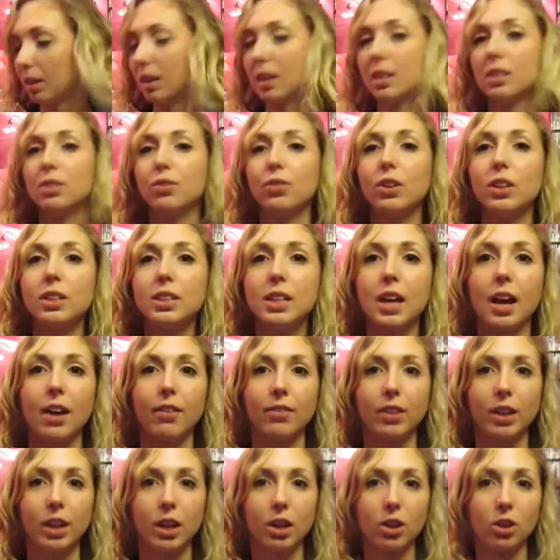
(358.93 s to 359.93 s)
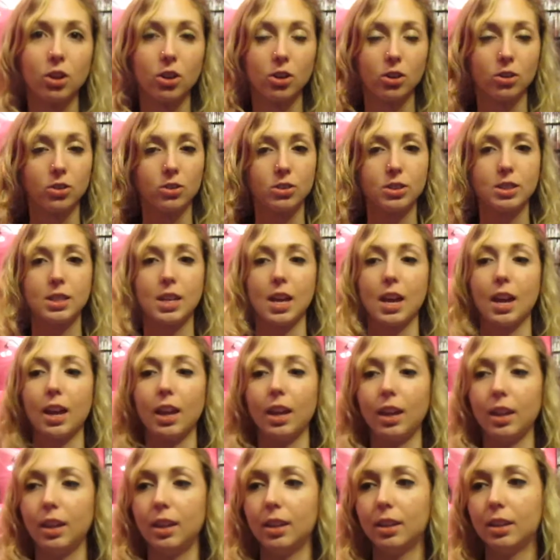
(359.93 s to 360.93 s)
It's fun to have like a girls'
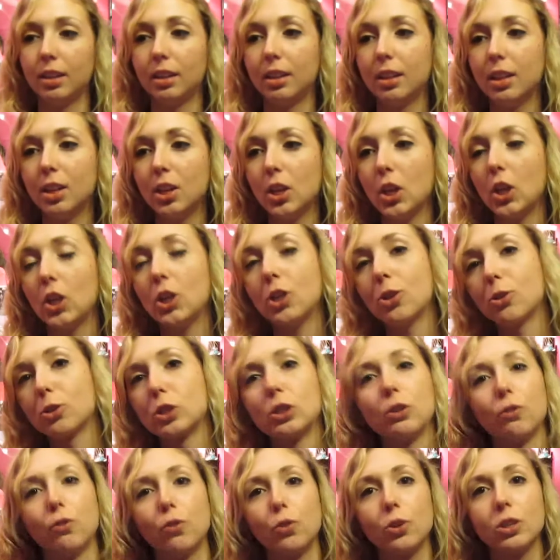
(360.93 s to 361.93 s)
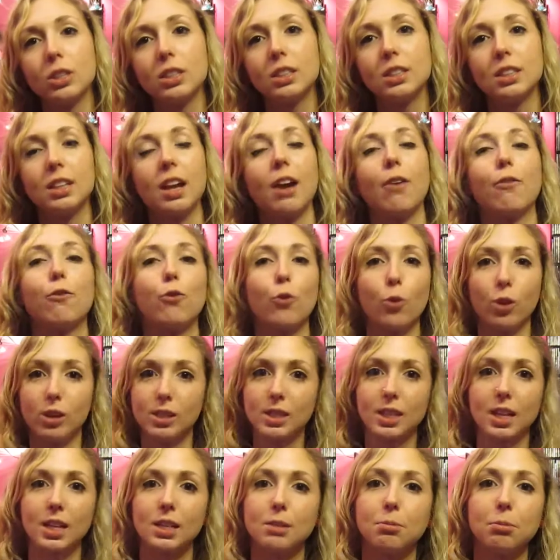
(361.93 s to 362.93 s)
day. She not
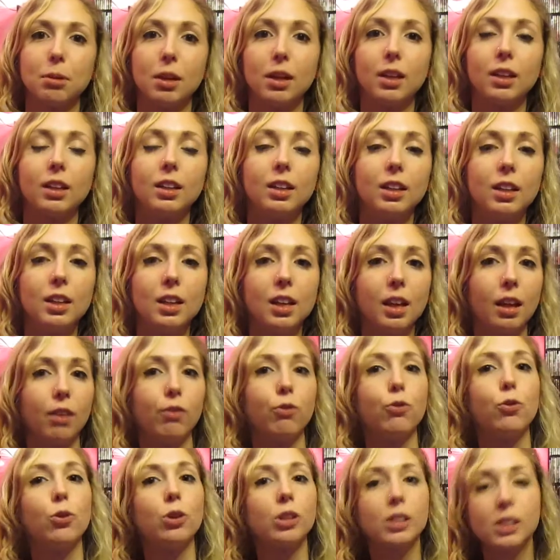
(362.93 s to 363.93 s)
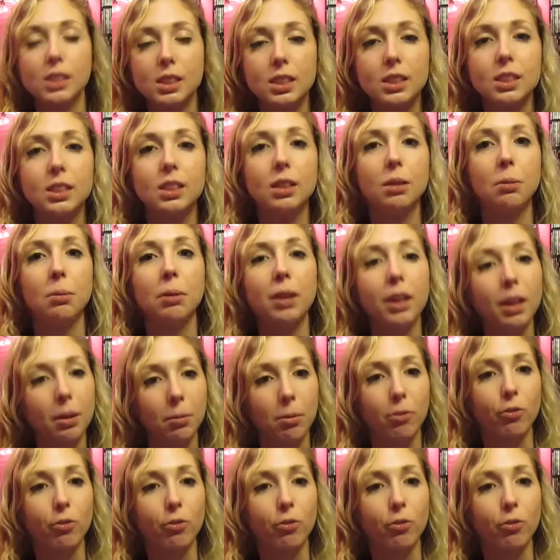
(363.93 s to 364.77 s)
forced us, but it forced me and